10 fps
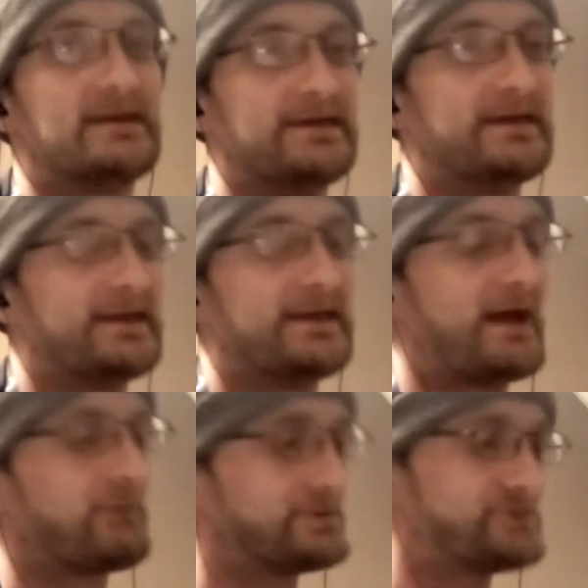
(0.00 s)
And I
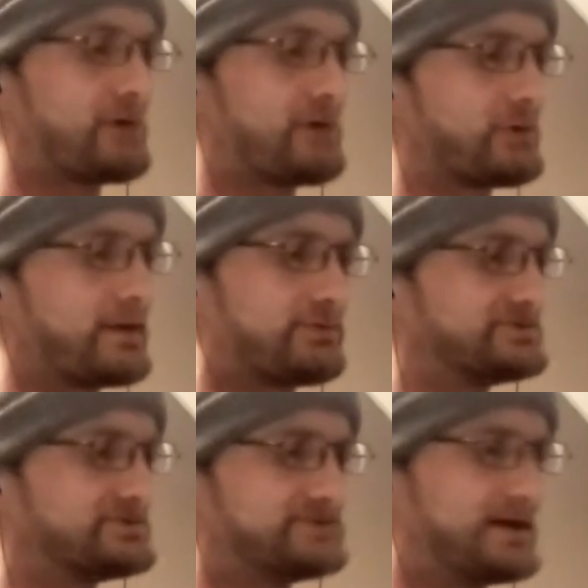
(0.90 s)
really
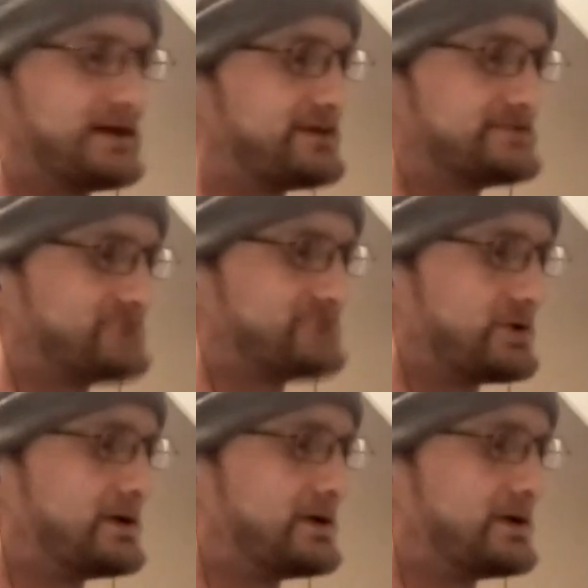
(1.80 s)
appreciate that, Sonja.